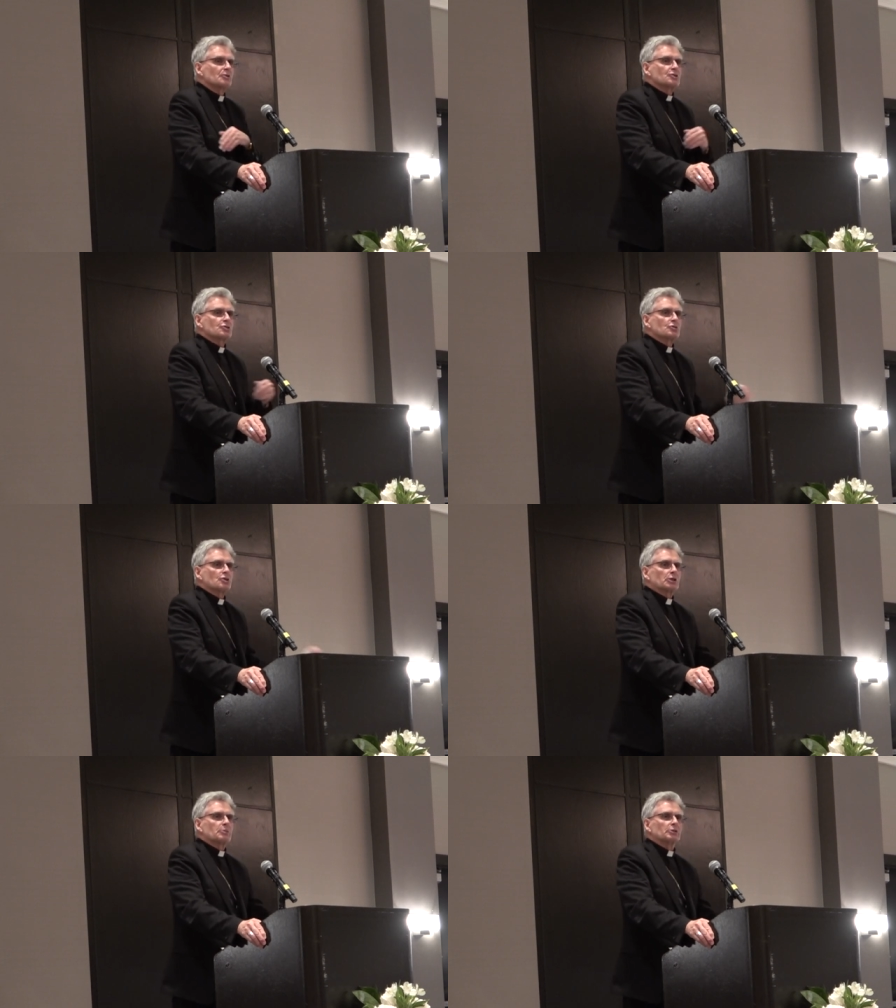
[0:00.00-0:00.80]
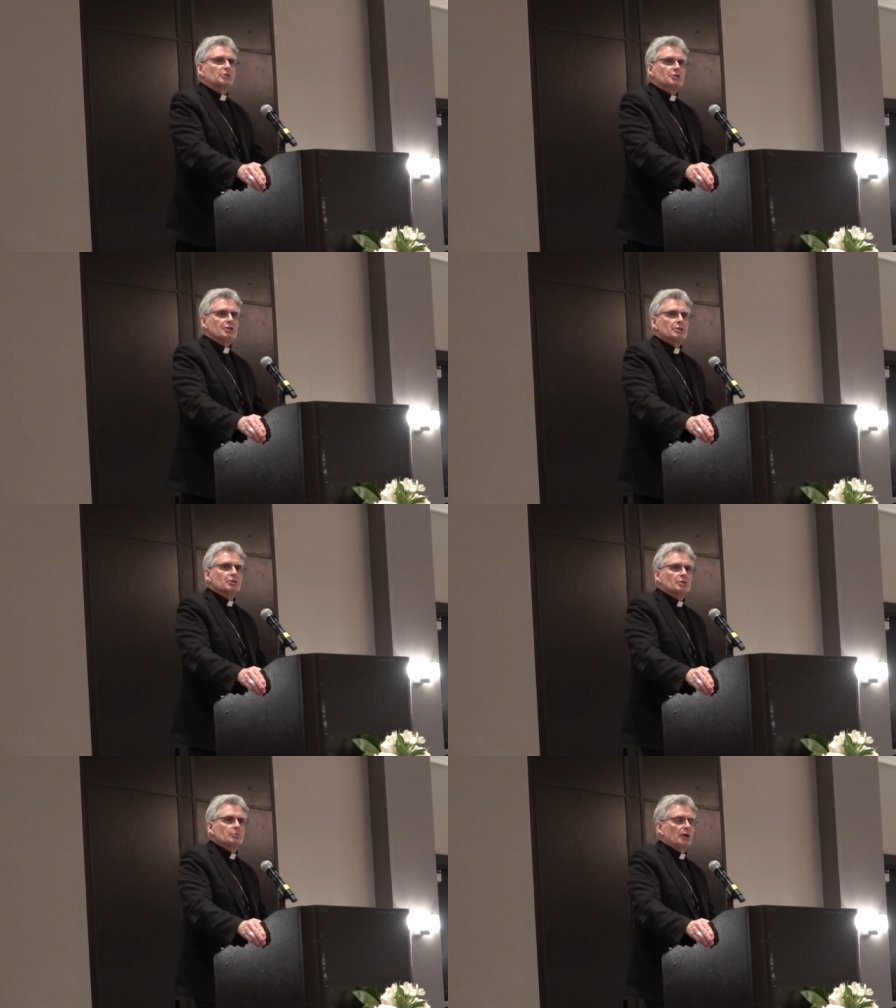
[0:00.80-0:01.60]
Now, Sister talked about the
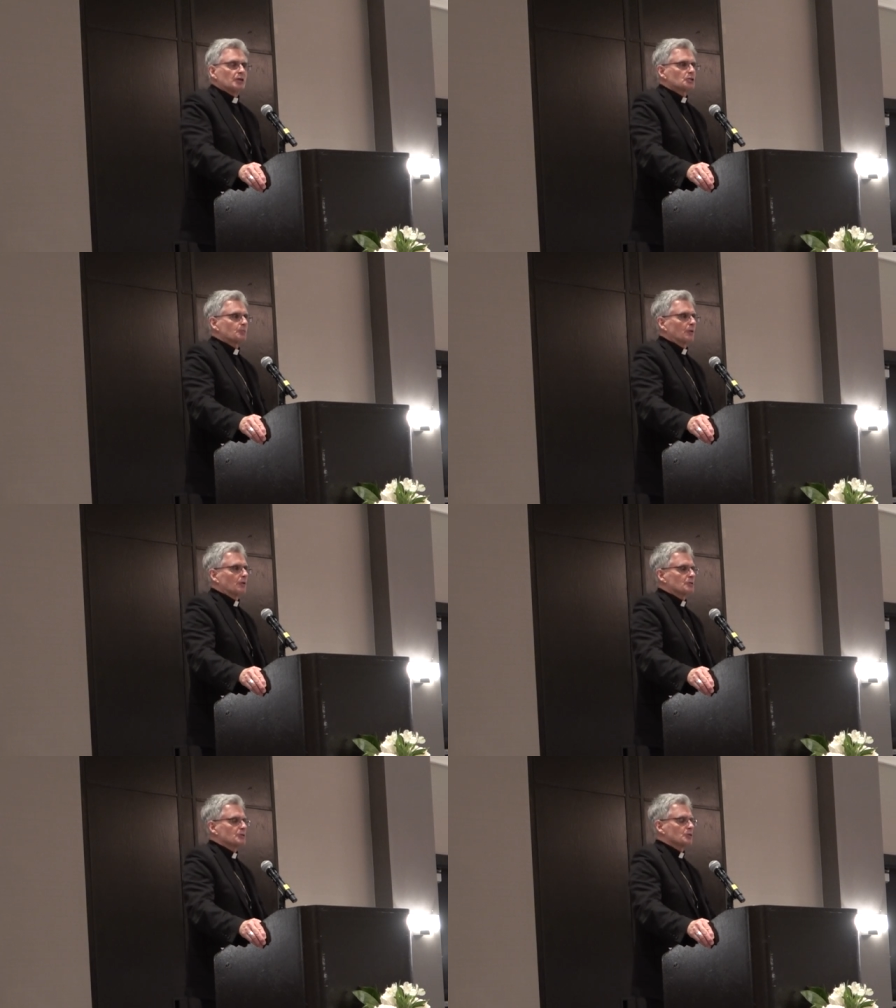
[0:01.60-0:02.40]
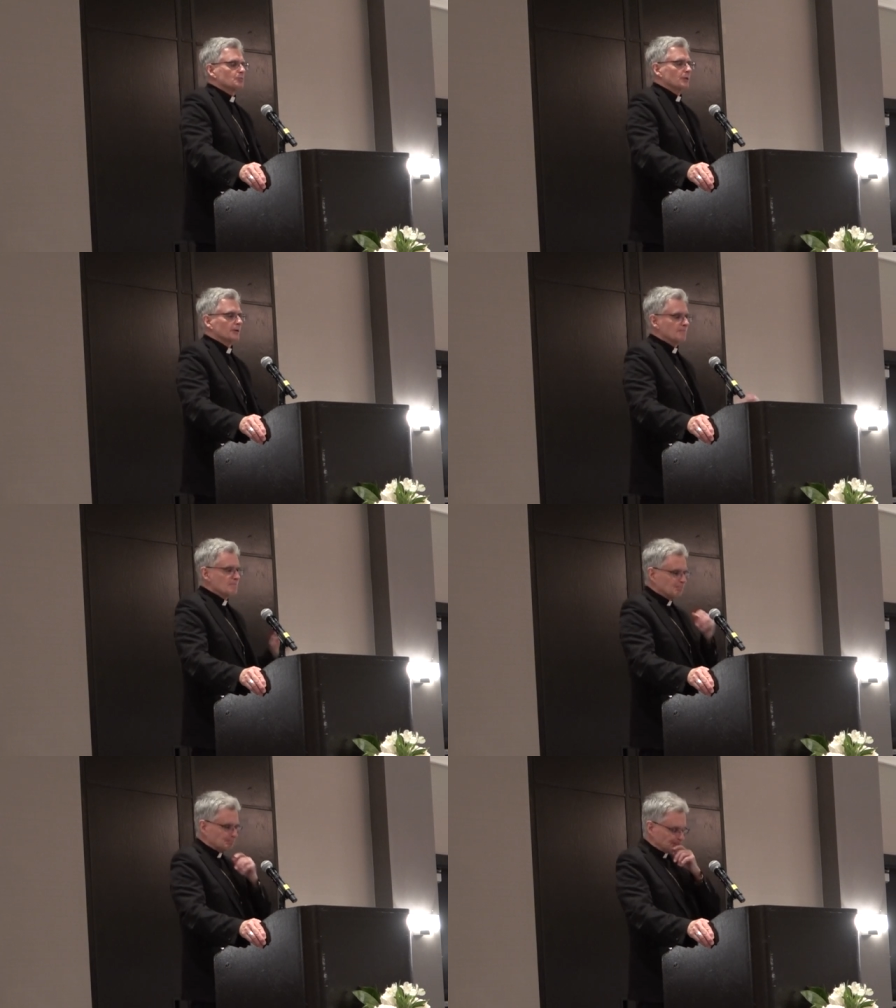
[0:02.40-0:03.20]
D's, and my experience has been